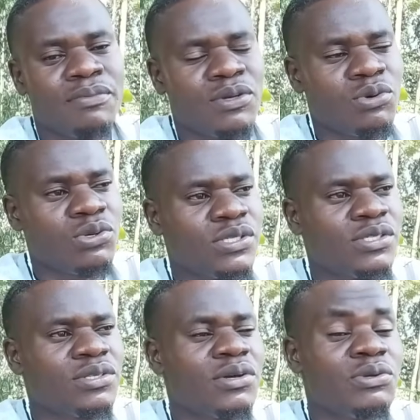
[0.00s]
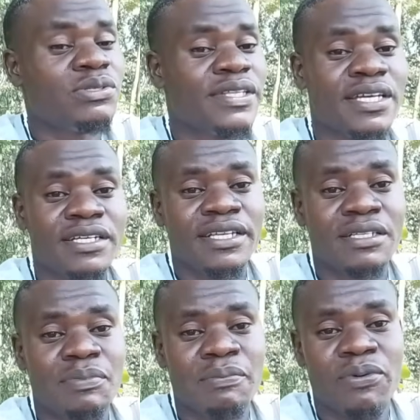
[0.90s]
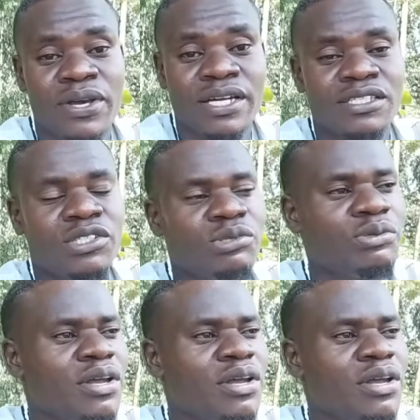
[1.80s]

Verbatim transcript: because you know, you think that people hate you.